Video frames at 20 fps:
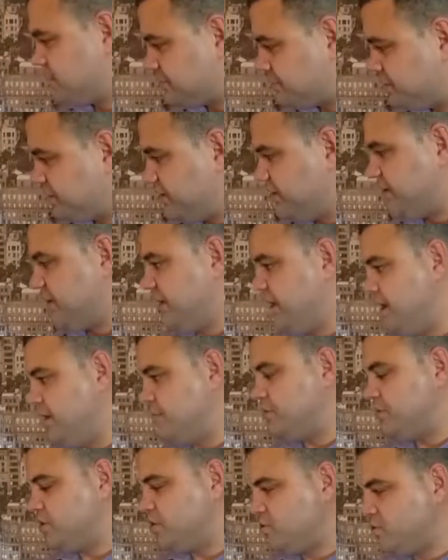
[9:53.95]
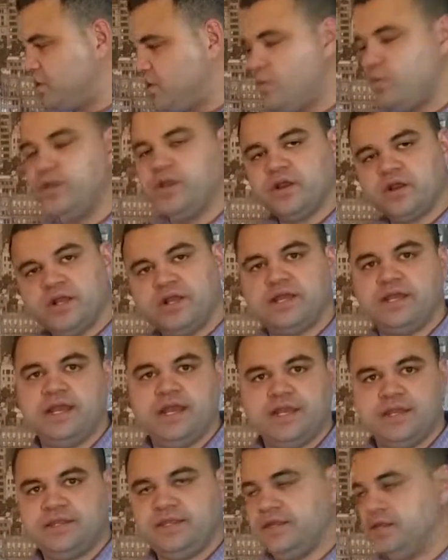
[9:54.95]
You have to play the game. You know what you're gonna
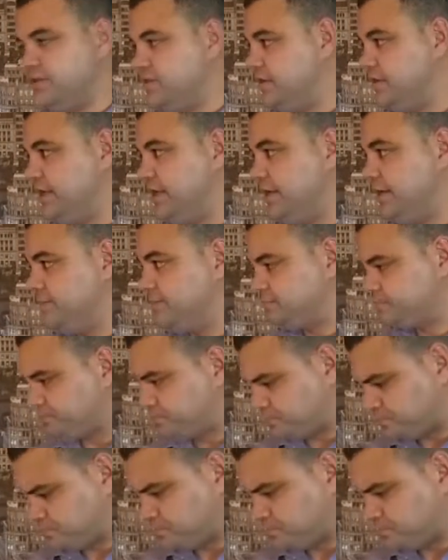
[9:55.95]
get at the end of the day.